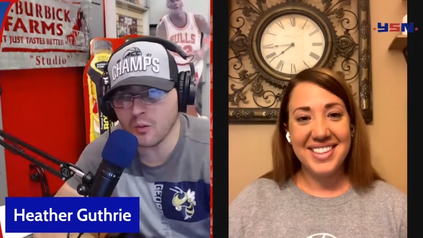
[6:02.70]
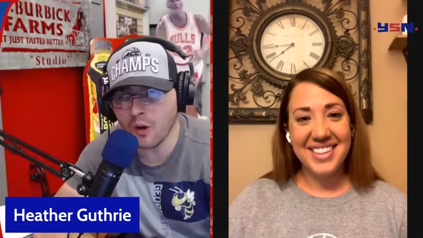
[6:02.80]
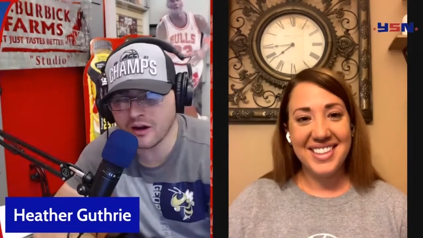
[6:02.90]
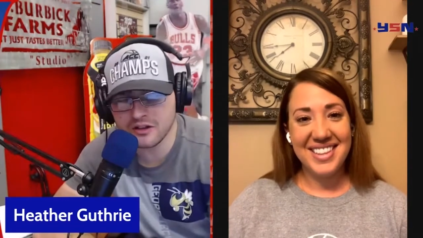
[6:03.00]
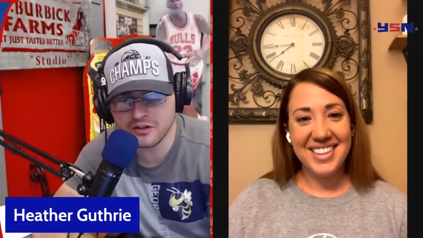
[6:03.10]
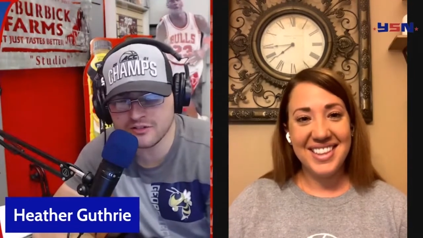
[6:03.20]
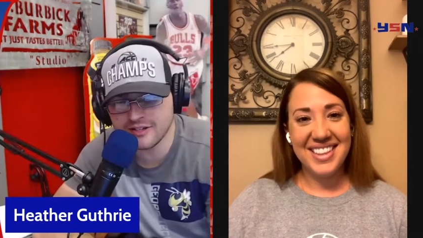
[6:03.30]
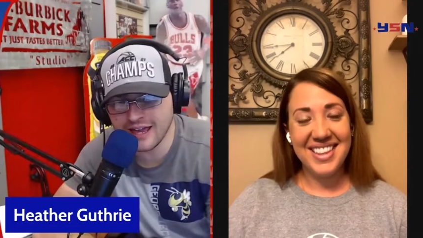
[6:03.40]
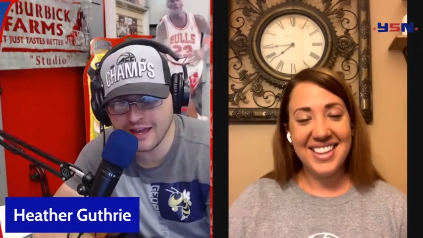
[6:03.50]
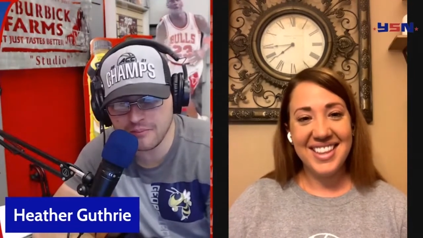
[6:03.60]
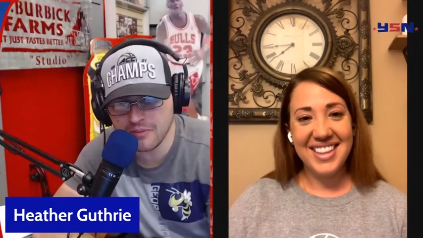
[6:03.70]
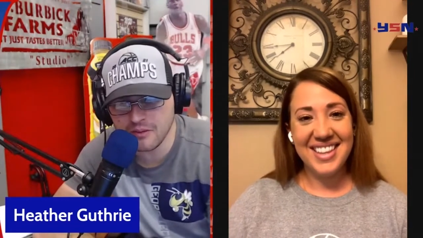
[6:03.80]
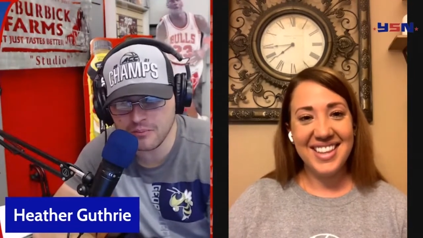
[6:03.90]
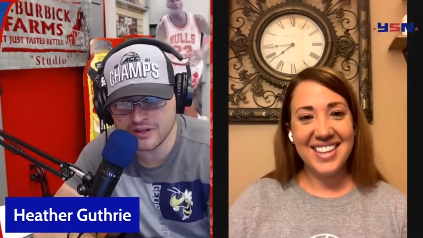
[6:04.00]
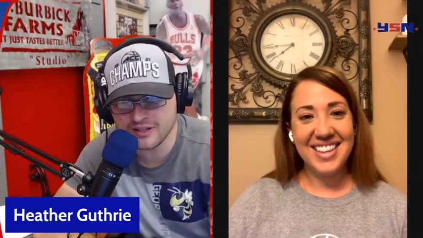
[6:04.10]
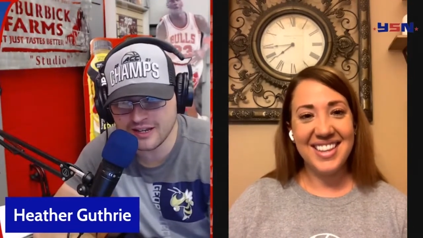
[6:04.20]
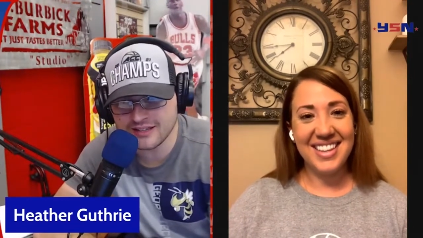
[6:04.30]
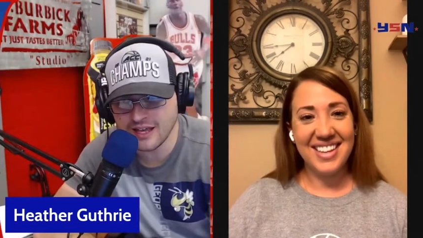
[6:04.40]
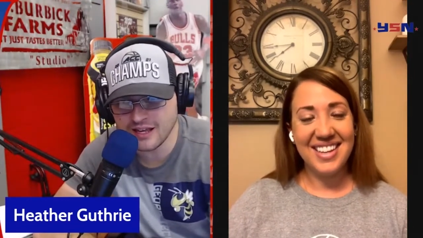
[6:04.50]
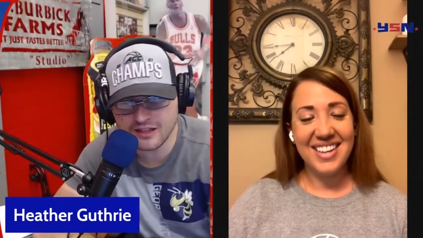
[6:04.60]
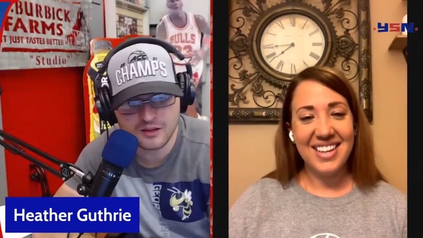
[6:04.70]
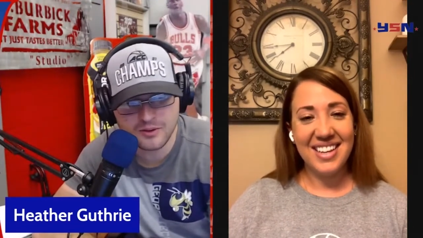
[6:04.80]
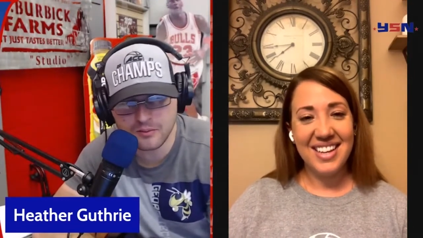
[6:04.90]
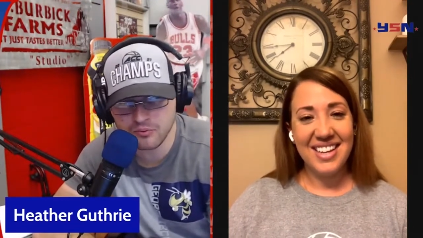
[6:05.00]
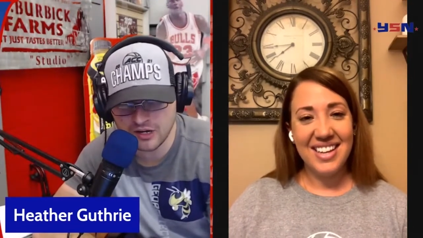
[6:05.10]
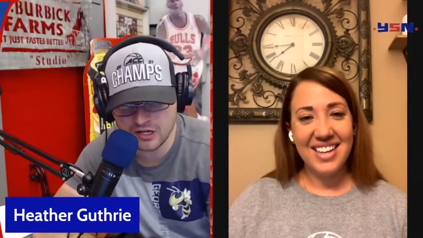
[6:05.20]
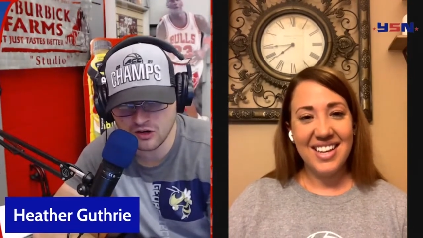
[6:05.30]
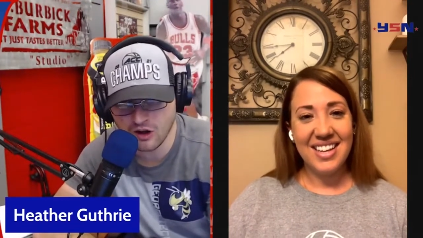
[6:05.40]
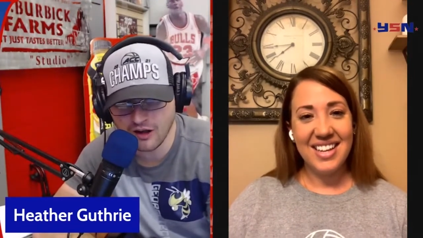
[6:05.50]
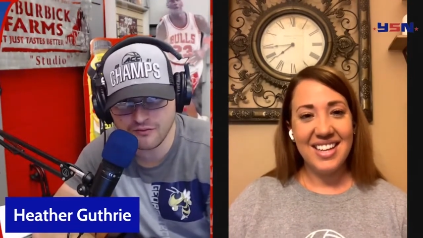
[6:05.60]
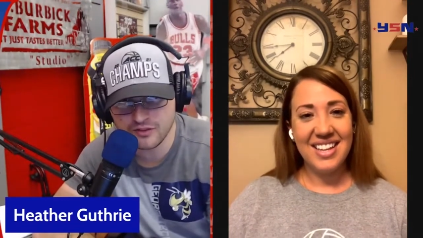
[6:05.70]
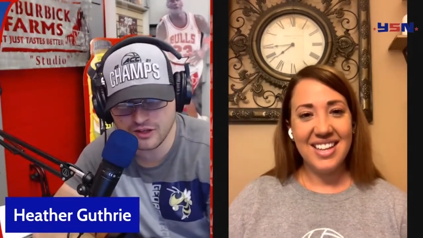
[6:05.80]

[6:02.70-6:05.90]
Speaker 1: want to lose a game, but did it take a little bit of pressure off?